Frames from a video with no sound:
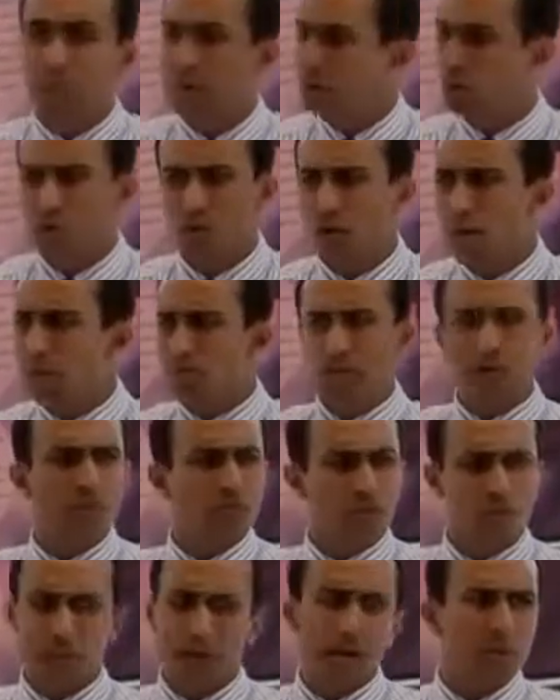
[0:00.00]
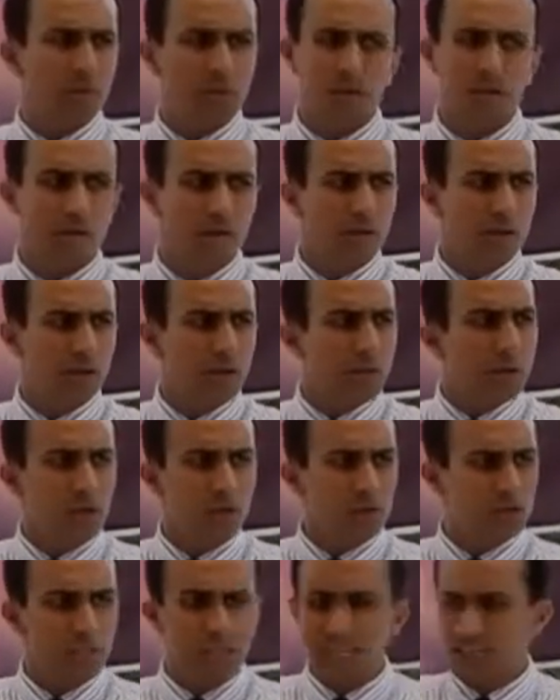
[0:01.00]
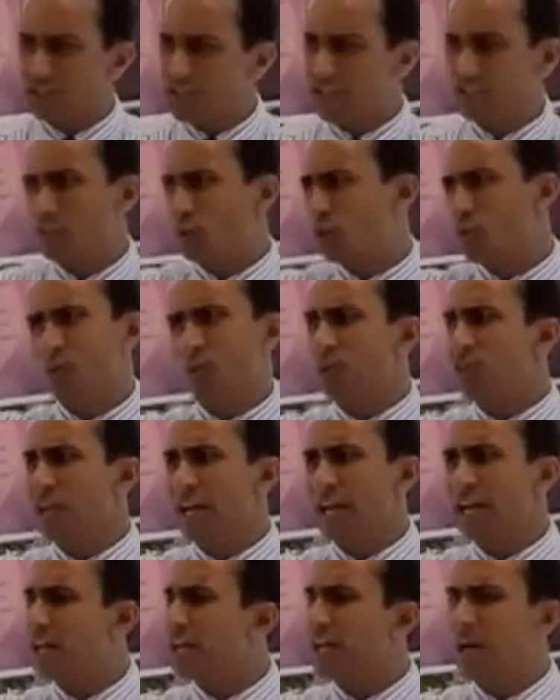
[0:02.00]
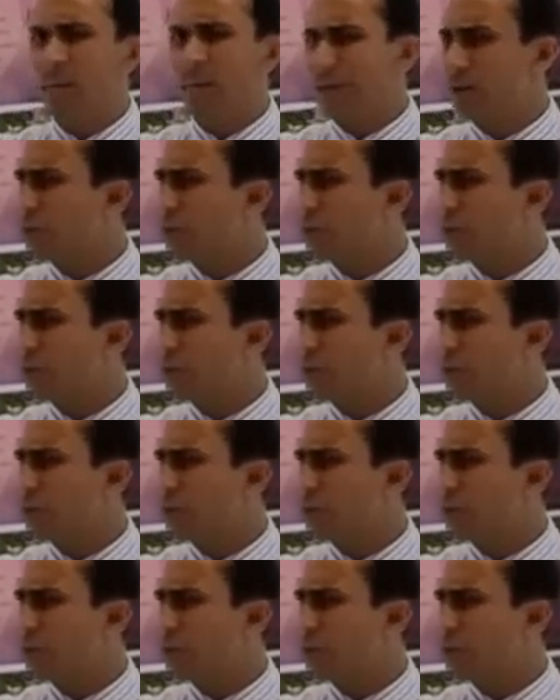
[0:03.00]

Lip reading: It would not have come from Aaron because he has nothing to do with another lady coming.